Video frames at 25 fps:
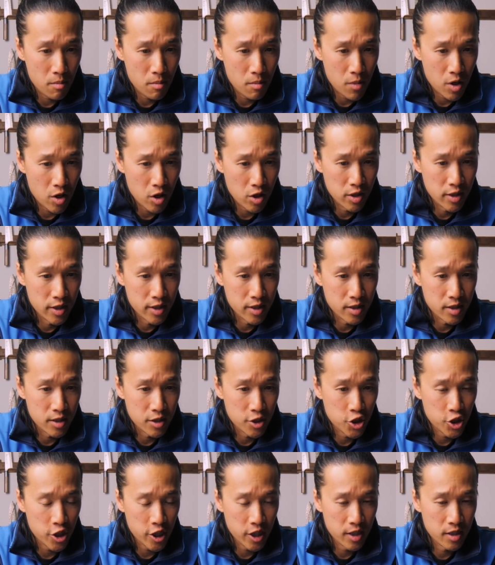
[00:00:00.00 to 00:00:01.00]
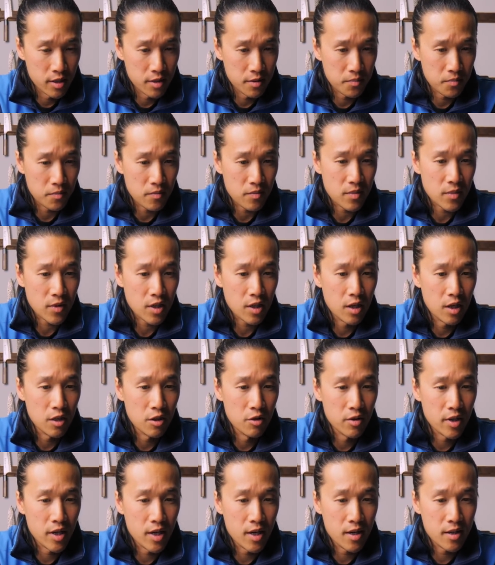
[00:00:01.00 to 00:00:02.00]
Marlon Chin.
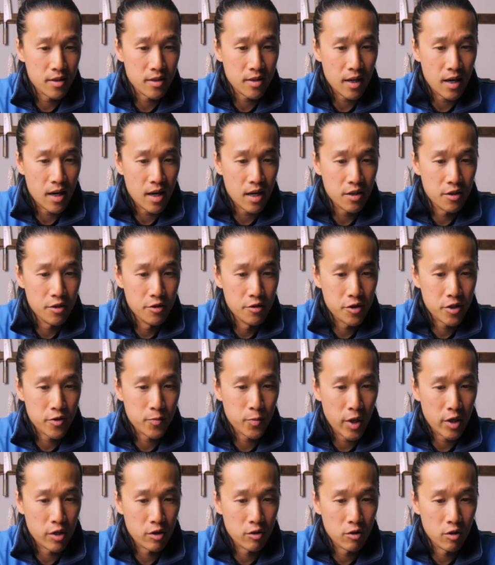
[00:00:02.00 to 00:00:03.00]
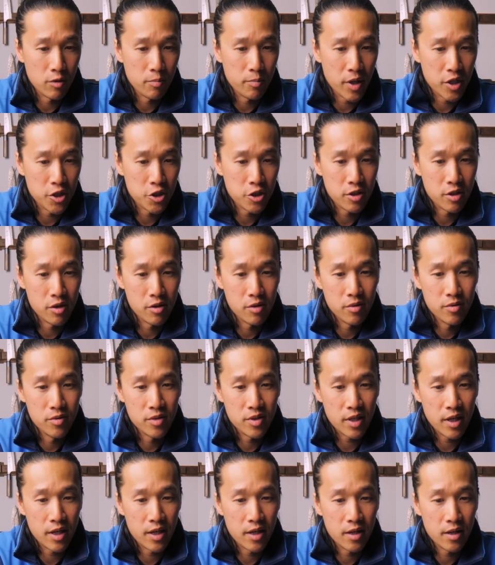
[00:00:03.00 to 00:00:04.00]
Hello guys, I use Spyderco bench
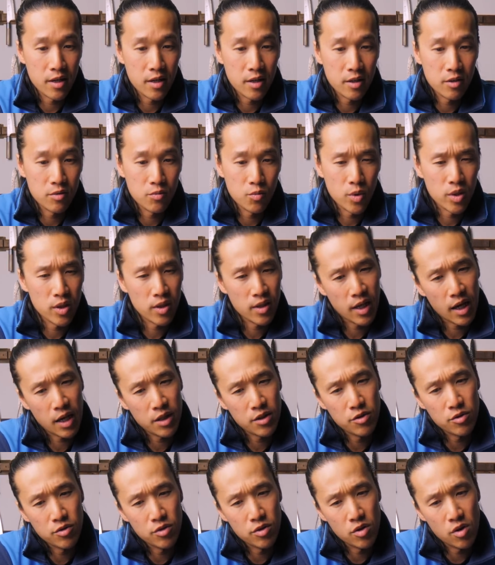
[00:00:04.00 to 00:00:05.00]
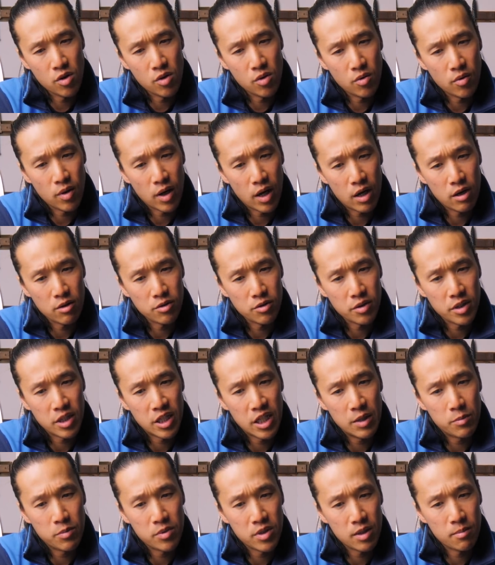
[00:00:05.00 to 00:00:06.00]
stones and would like to know how to
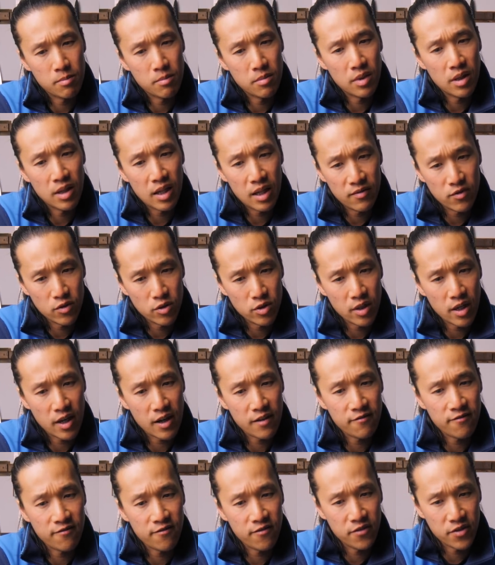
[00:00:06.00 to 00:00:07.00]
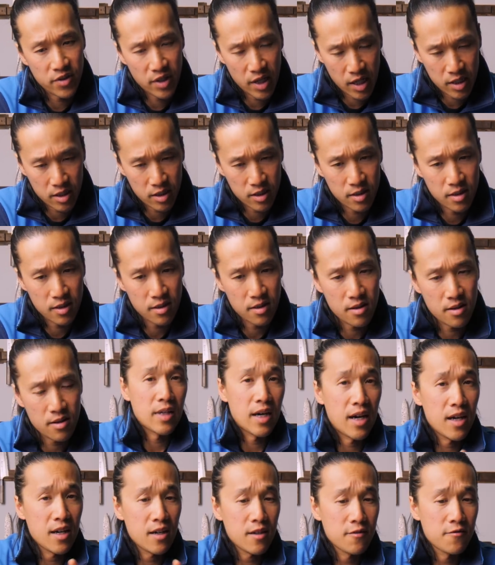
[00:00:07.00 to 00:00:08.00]
keep them level and flat.
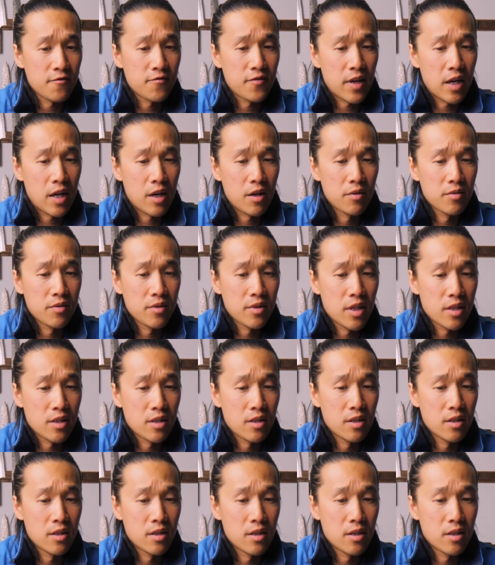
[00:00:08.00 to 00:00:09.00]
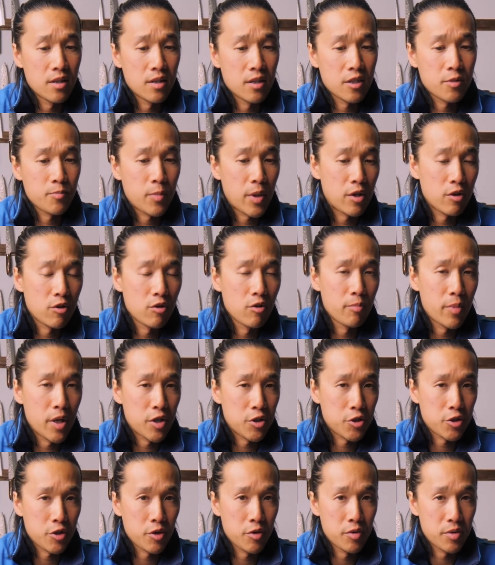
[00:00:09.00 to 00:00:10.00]
I have found that the Spyderco
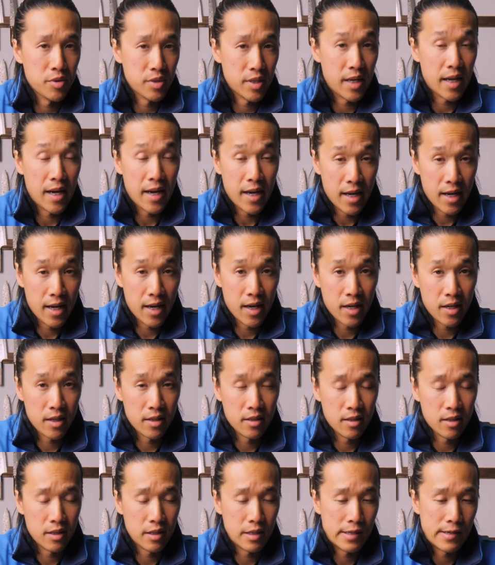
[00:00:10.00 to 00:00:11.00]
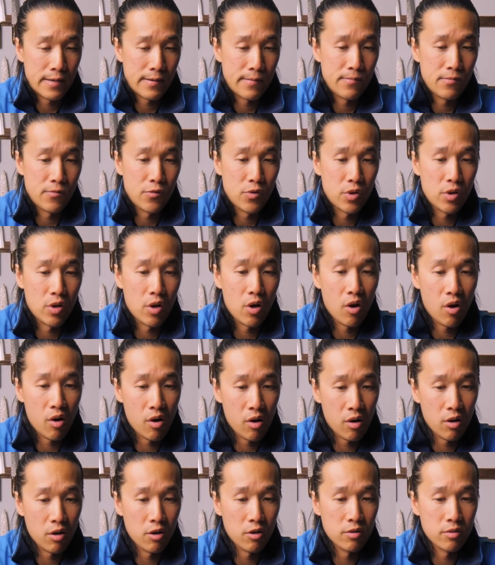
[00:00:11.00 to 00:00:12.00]
bench stones that I had were
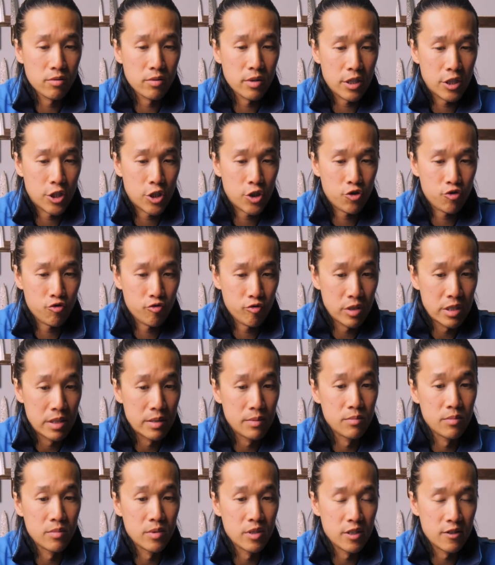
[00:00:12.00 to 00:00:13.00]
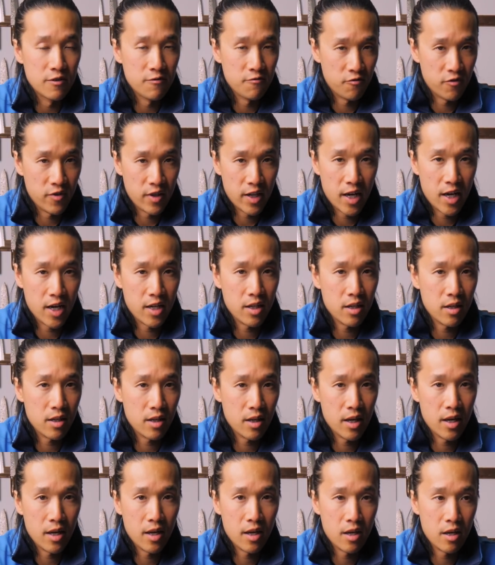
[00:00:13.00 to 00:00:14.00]
all extremely flat
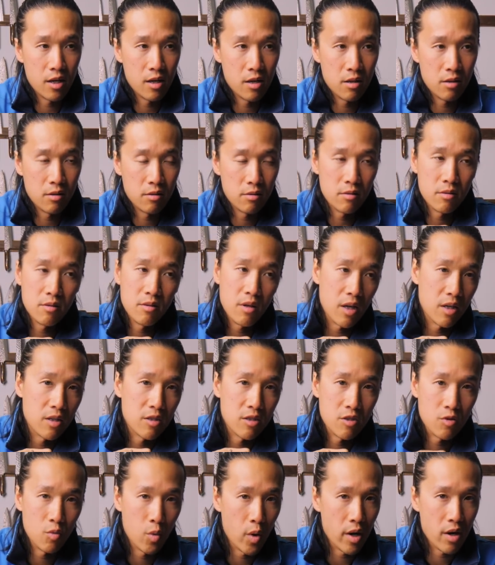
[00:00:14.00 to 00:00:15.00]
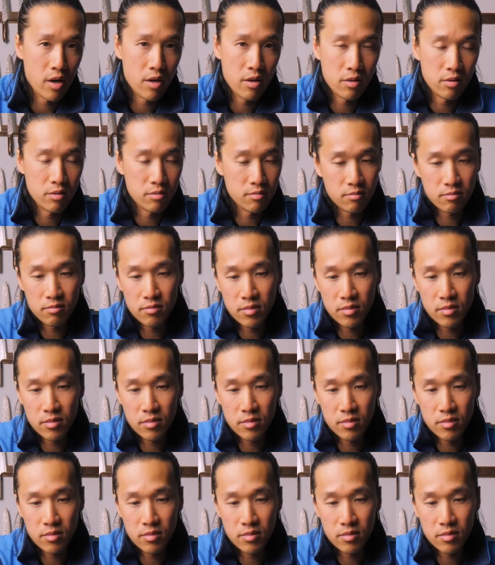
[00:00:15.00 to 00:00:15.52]
and like squared.